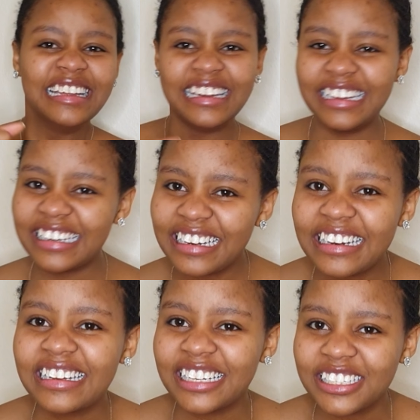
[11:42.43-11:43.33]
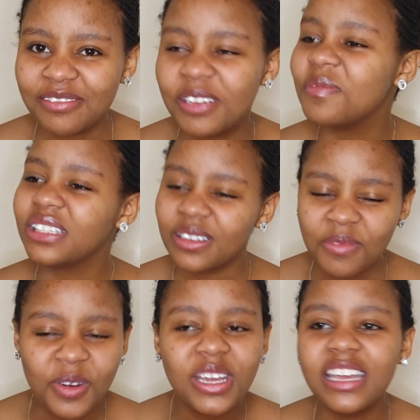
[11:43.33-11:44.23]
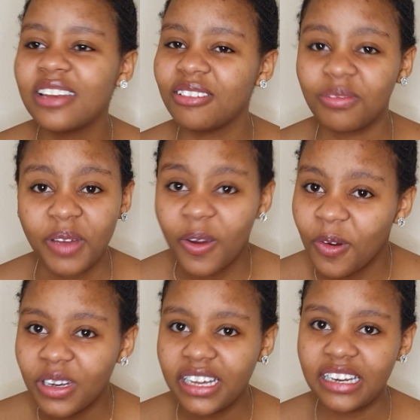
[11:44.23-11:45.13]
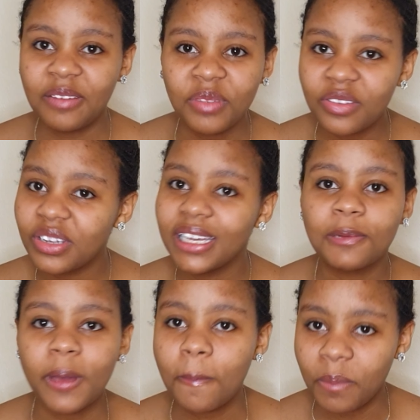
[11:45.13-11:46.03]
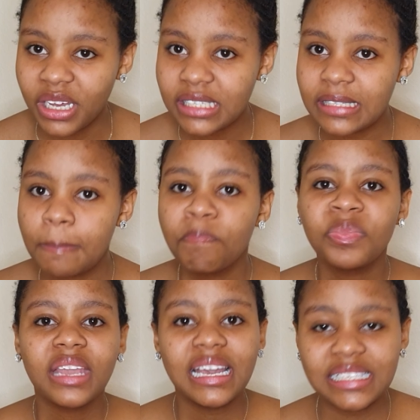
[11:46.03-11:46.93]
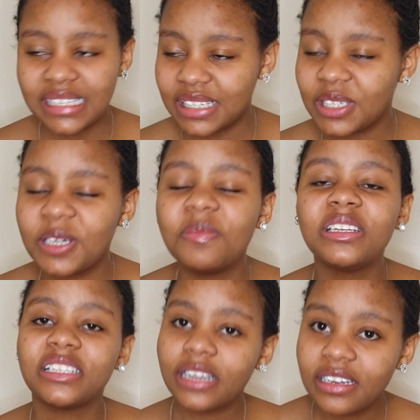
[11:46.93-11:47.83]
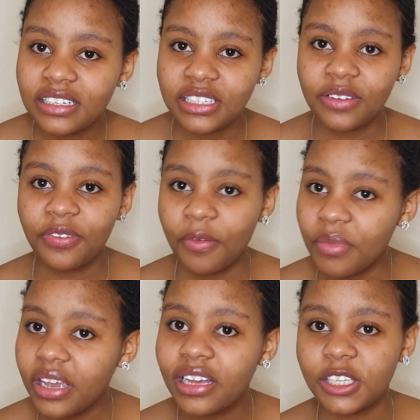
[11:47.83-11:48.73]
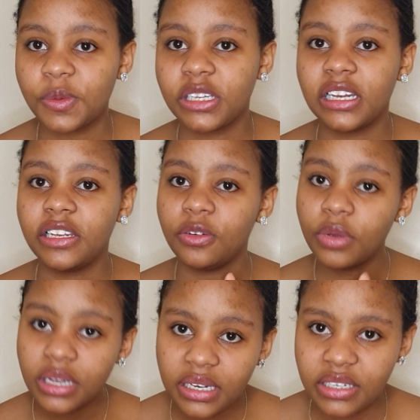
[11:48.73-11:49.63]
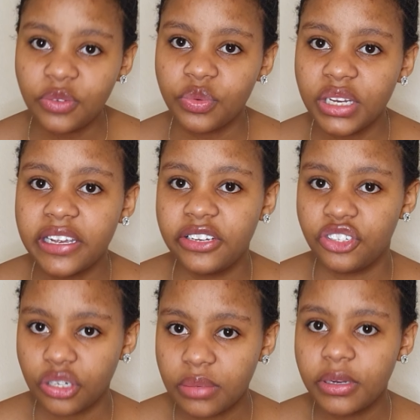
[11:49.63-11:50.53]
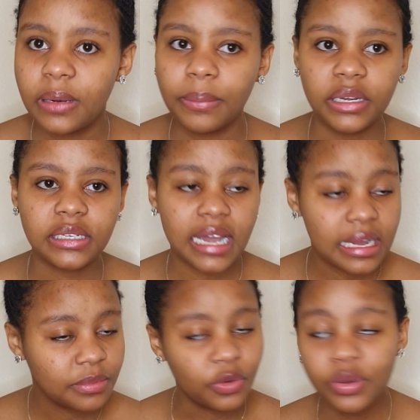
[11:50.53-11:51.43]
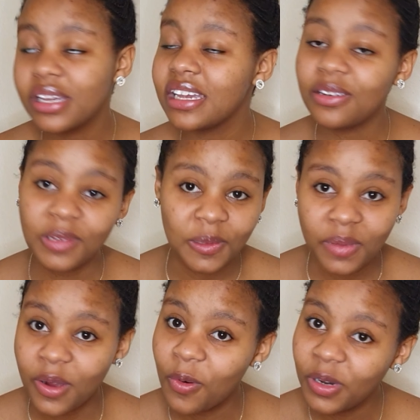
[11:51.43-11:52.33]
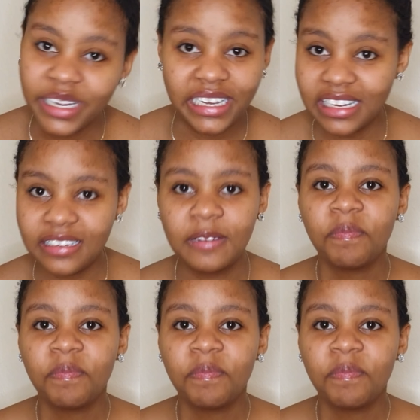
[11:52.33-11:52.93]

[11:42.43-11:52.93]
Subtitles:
That means I'm going in with my whole head. I'm giving it my best. It's extremely challenging for me, especially doing a degree in German, but I am going in with my whole head.